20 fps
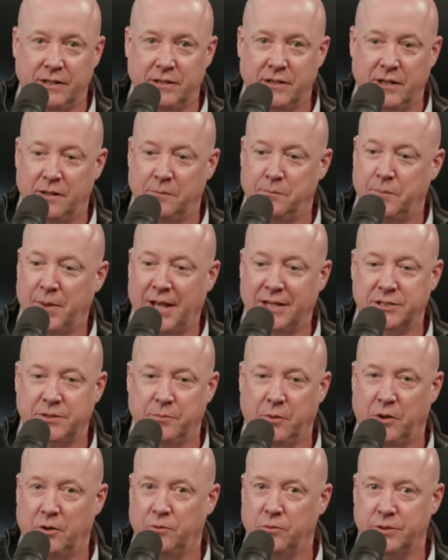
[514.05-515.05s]
And, and
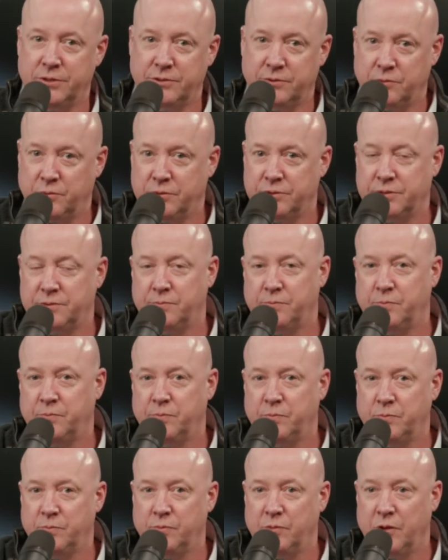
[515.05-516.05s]
basketball was, was
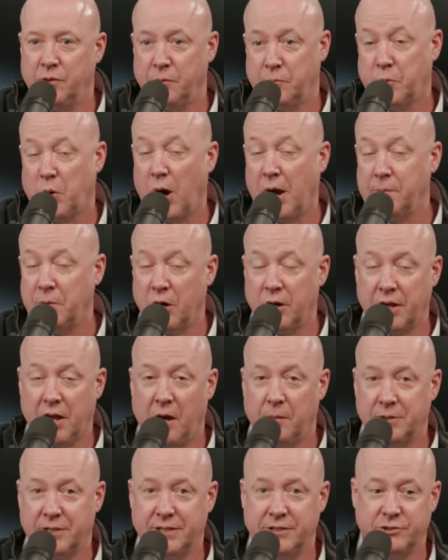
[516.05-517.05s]
the primary
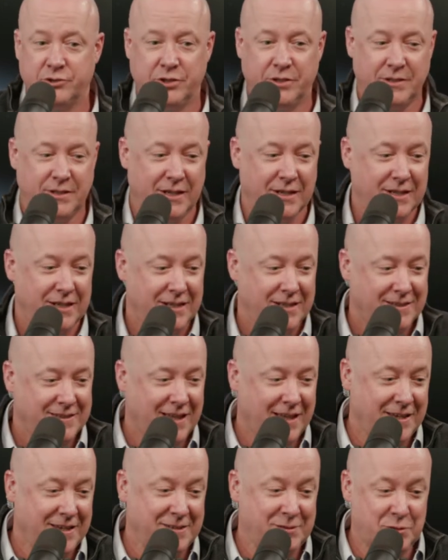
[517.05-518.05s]
competition
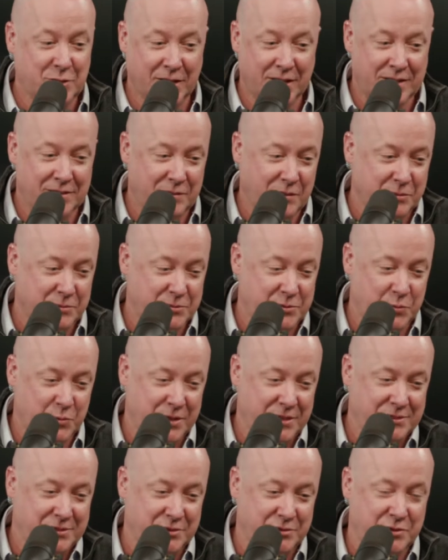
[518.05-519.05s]
that he did. That's
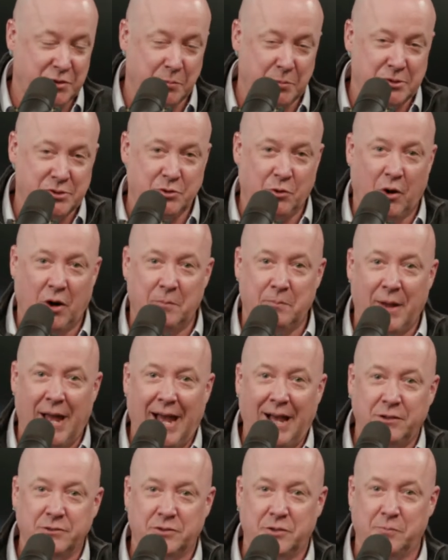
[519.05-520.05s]
what he's a superstar
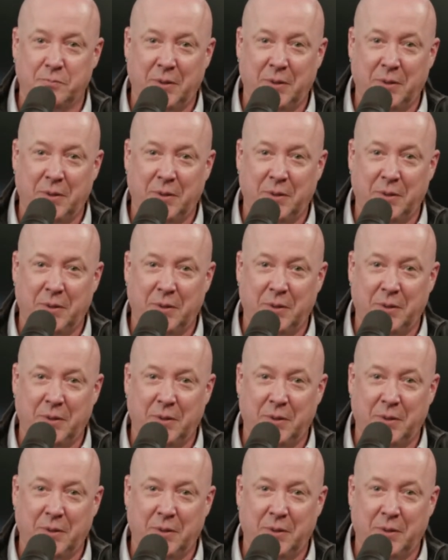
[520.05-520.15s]
about.